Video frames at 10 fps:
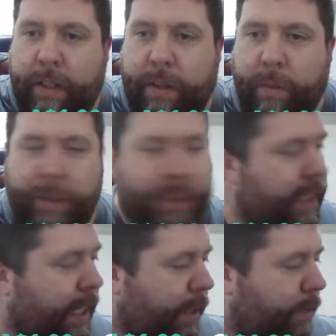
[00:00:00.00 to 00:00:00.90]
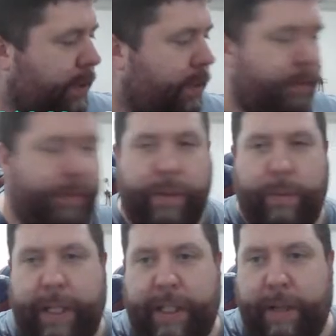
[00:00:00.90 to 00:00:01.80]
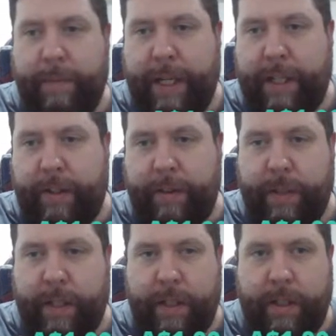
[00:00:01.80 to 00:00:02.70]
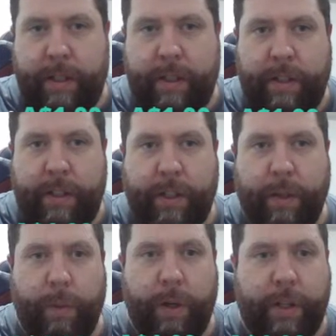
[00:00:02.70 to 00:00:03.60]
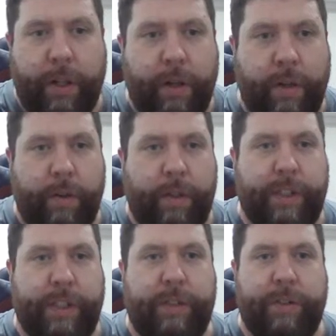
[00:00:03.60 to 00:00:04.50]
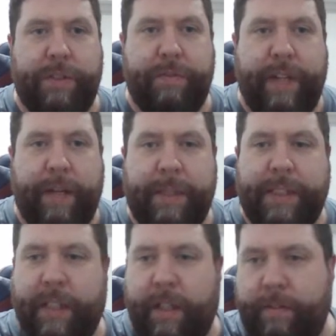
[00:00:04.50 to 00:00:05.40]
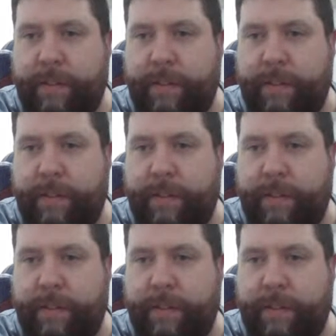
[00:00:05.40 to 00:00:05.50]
What's on for the weekend, man? You got work on, or are you just doing some family stuff?